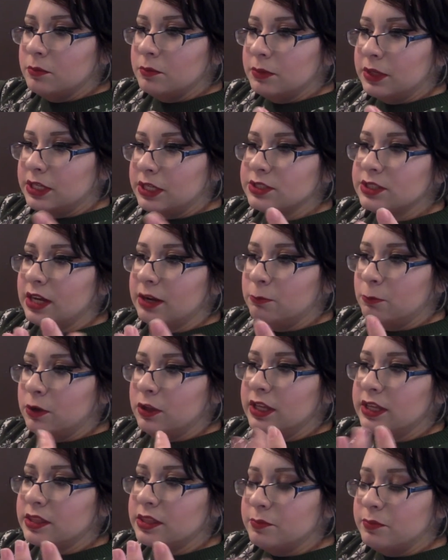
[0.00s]
because I want
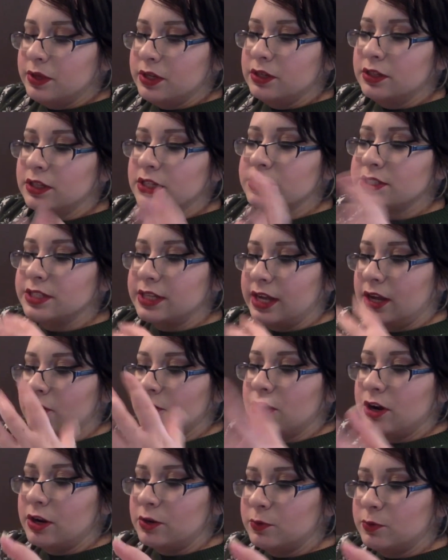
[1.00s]
like the bitterness to
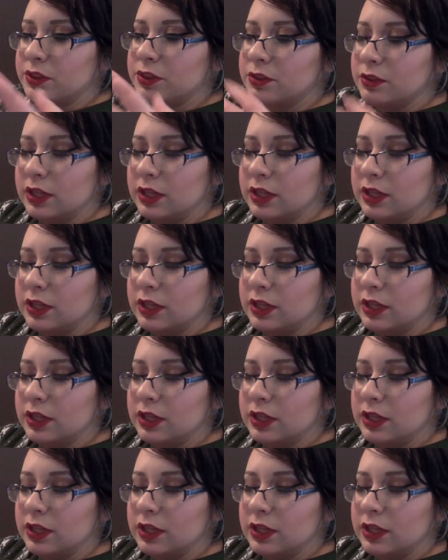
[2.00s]
counteract with